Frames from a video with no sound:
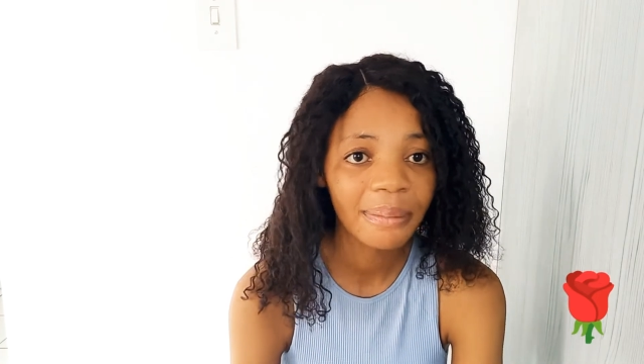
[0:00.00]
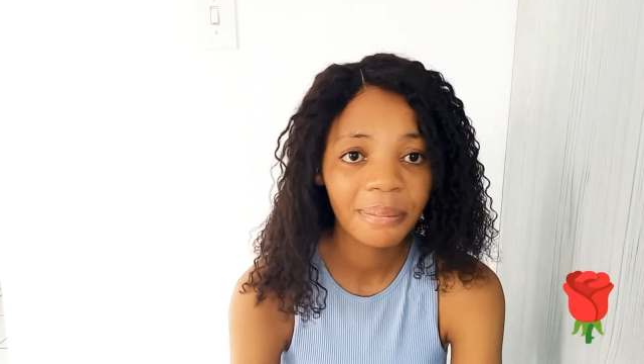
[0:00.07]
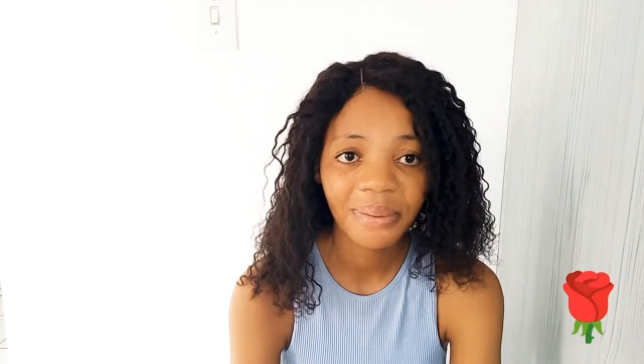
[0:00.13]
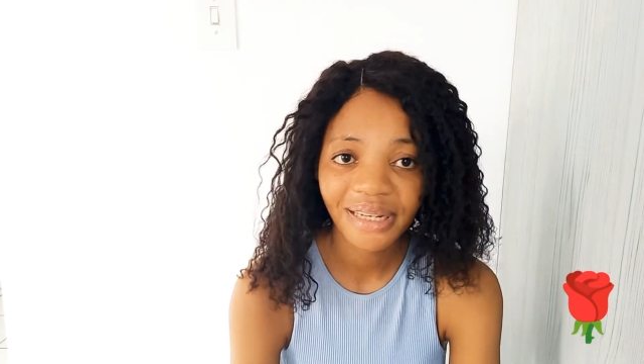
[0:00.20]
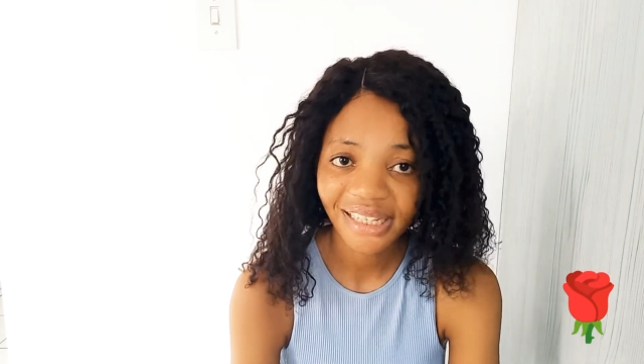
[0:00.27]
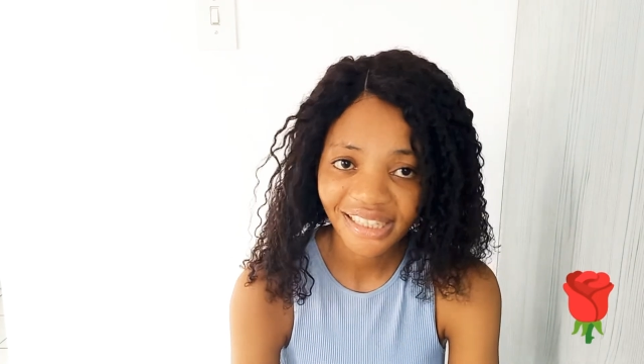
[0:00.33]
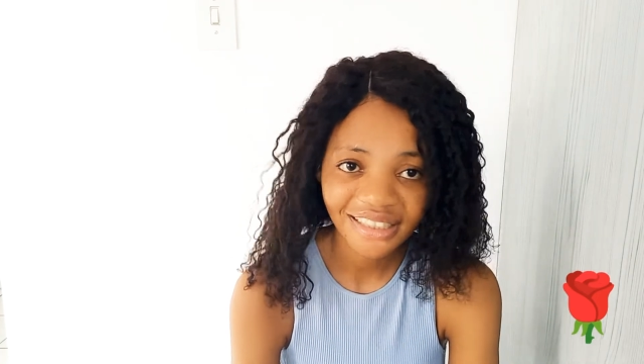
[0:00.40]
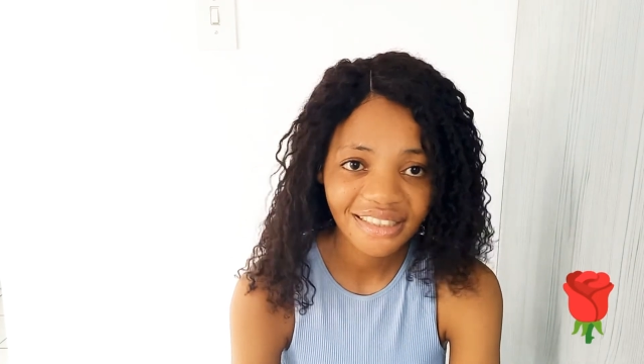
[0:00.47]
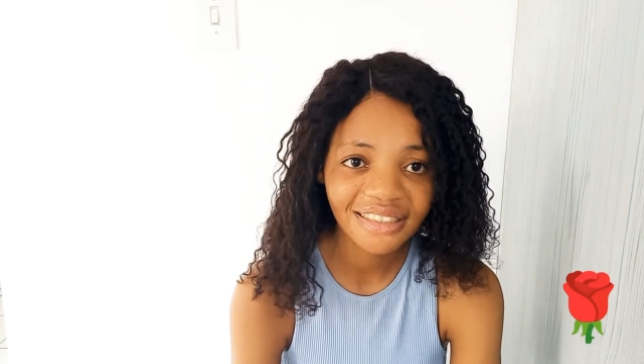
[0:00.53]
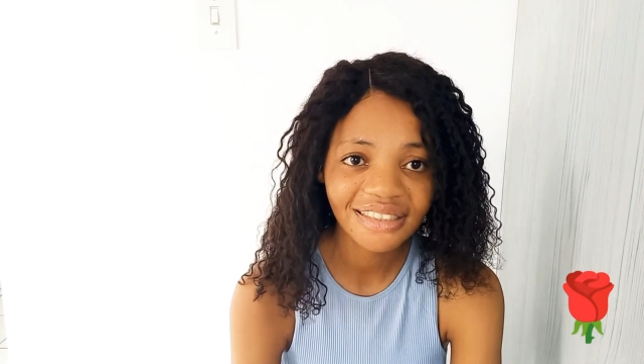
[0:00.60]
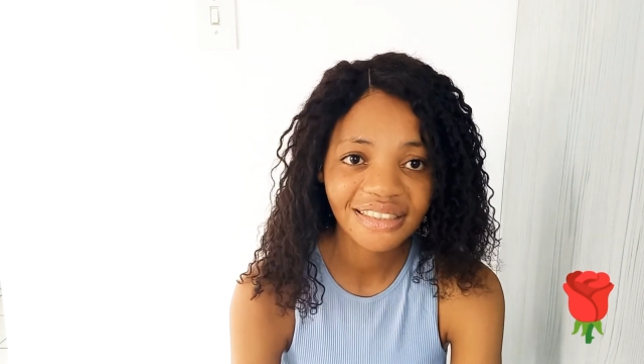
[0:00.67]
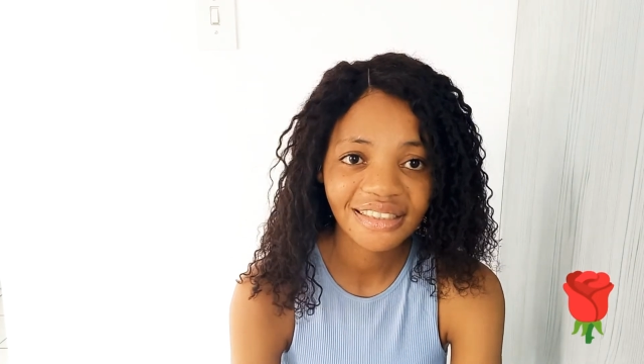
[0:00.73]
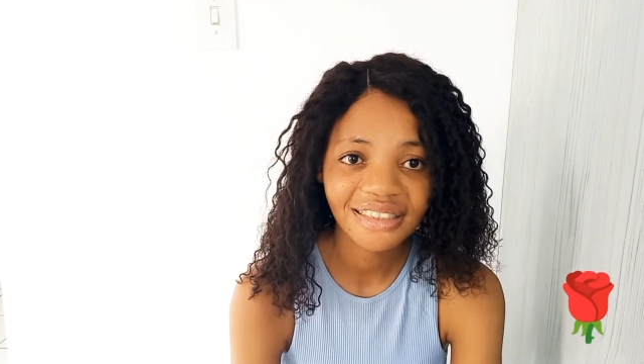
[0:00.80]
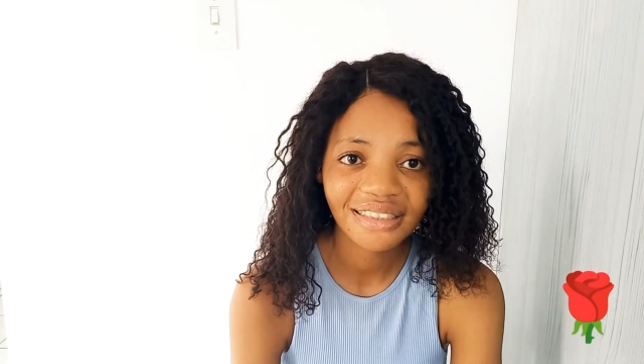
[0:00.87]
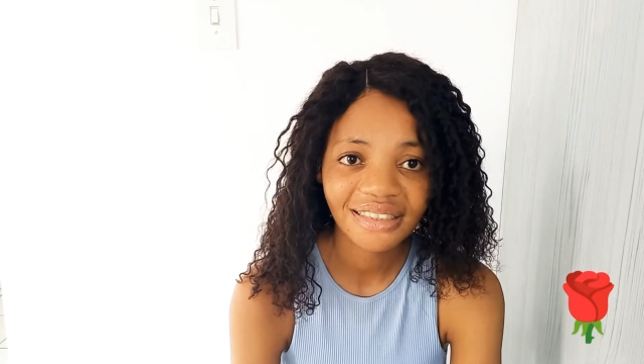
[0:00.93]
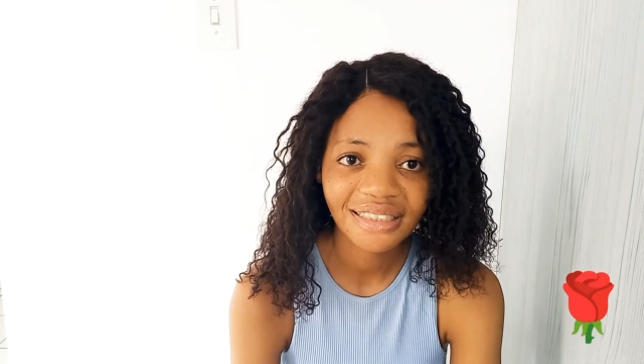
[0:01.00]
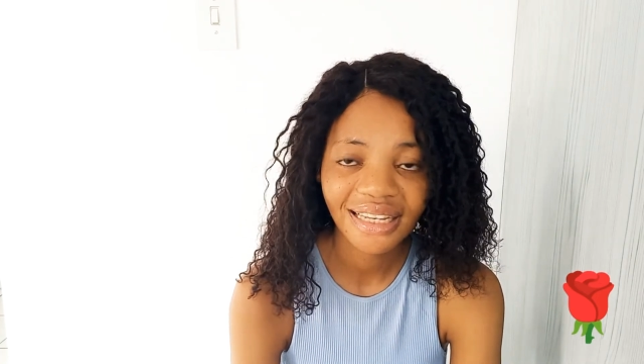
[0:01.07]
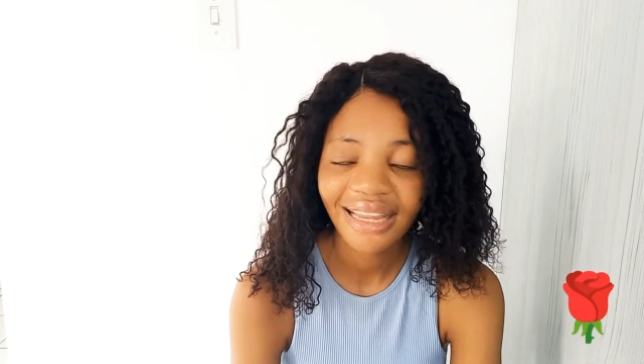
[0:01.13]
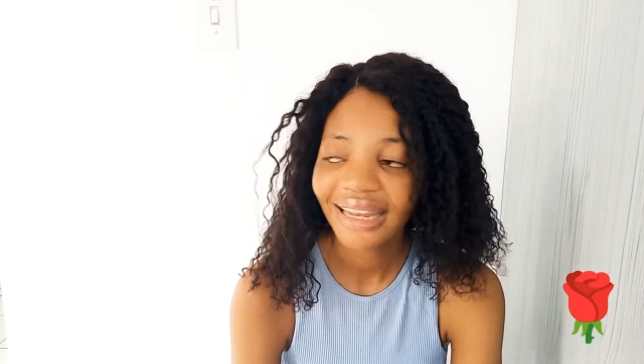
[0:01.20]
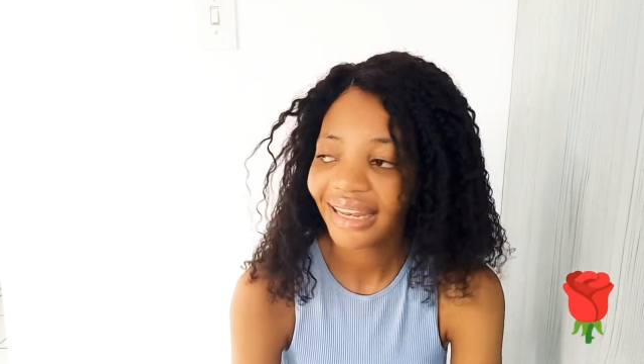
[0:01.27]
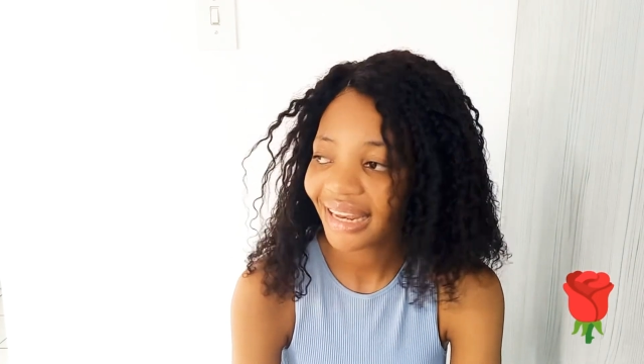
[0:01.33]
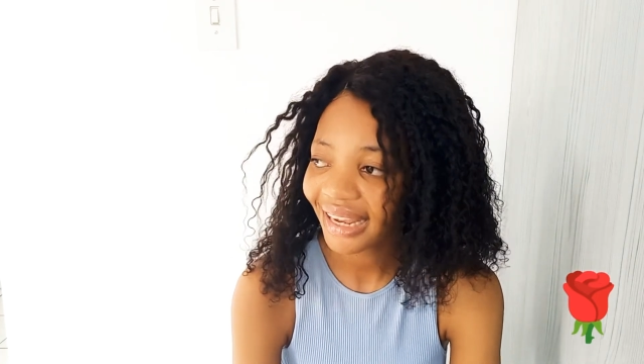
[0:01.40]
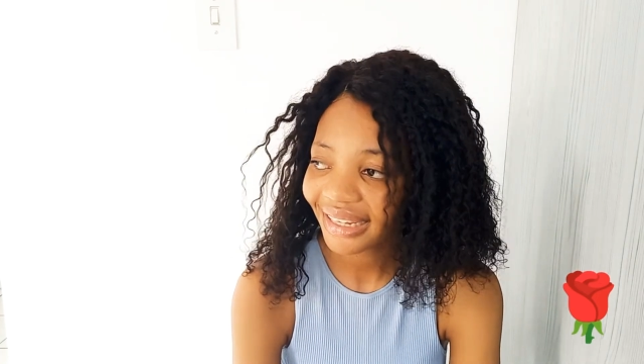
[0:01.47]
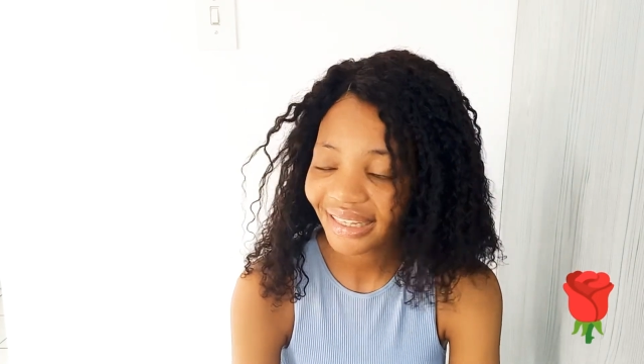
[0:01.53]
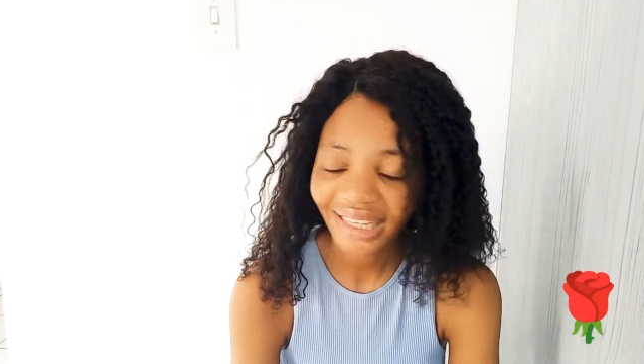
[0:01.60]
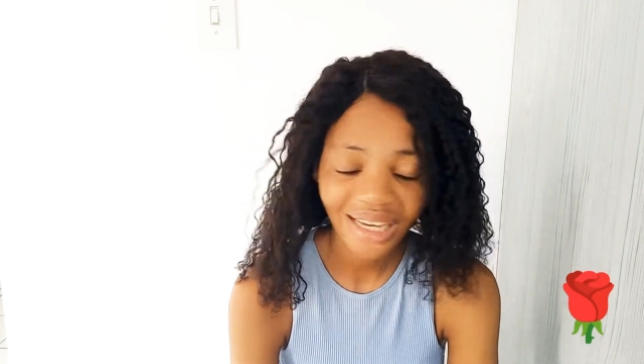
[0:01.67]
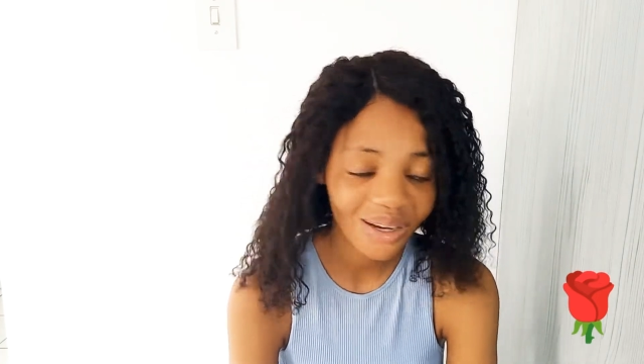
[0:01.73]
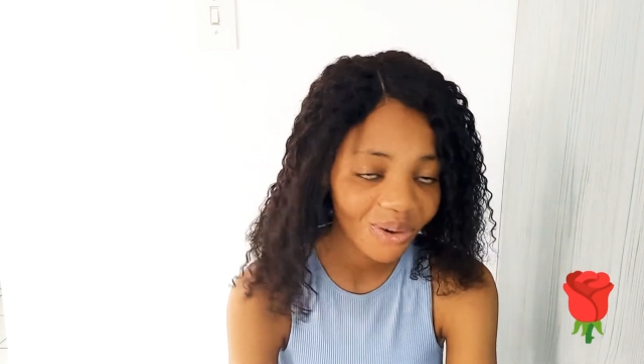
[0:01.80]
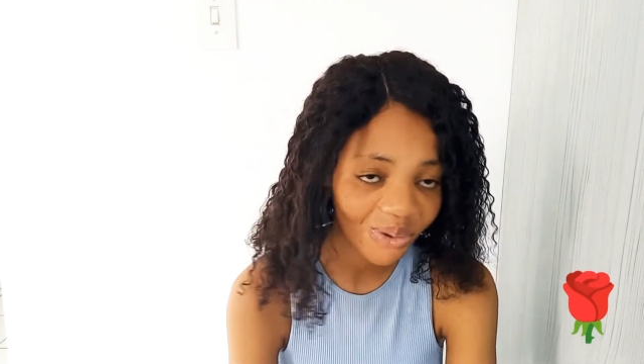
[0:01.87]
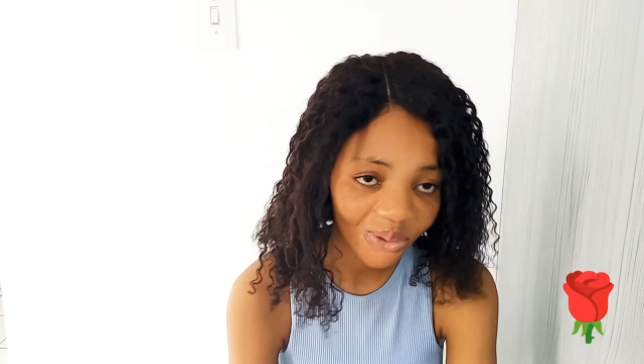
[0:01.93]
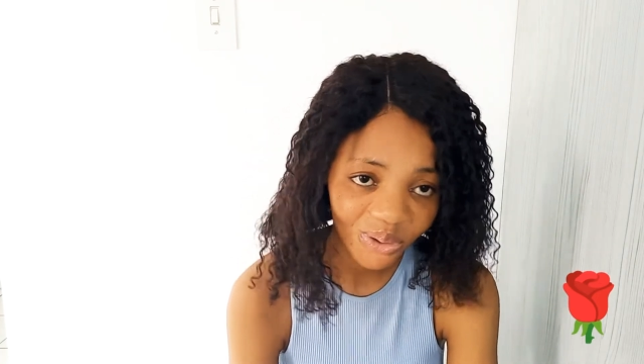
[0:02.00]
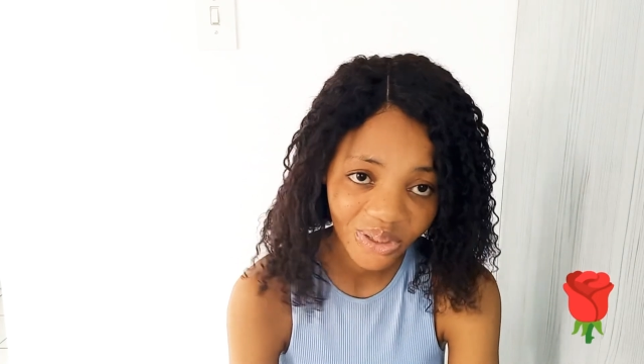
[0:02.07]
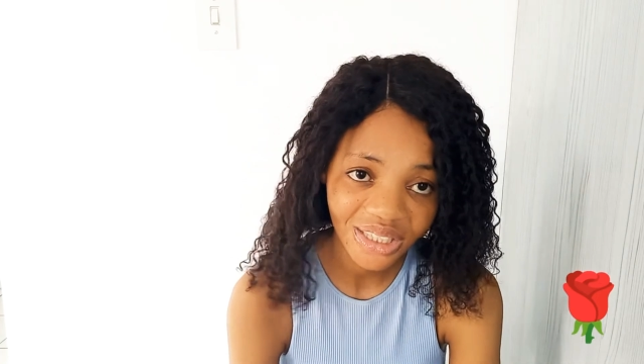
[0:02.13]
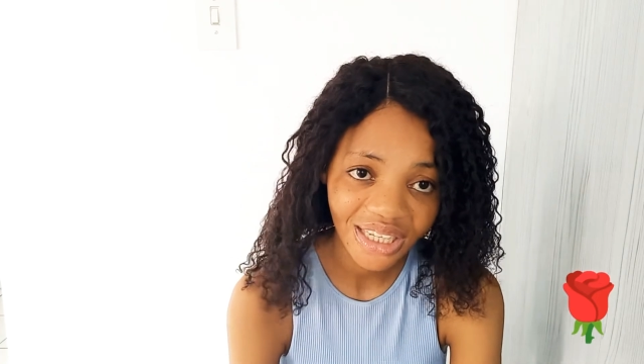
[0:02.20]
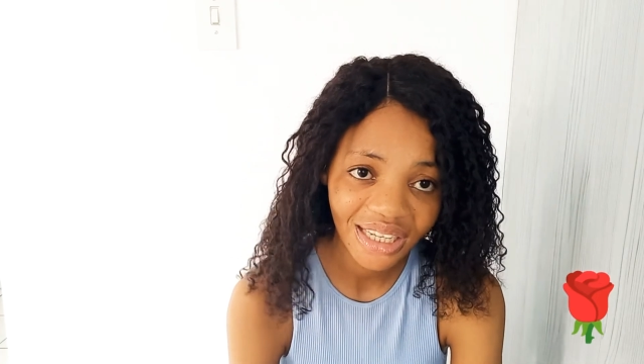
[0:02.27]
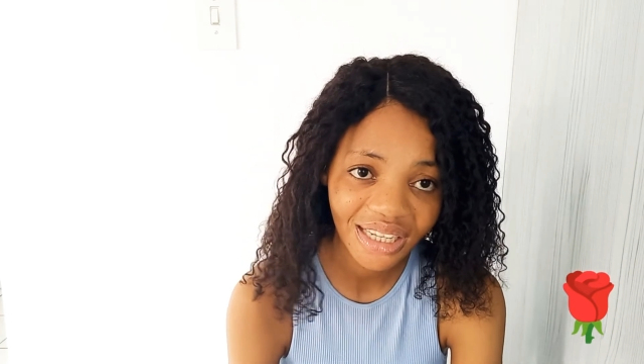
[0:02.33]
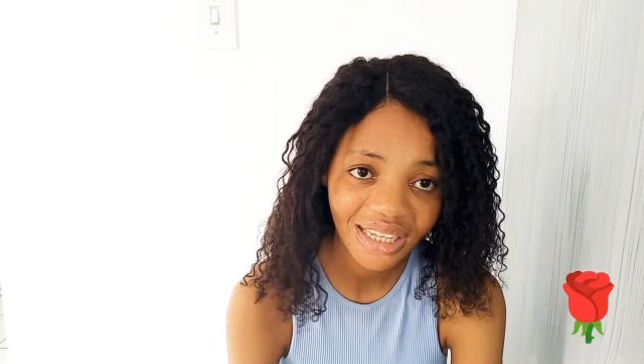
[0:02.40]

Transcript: please. God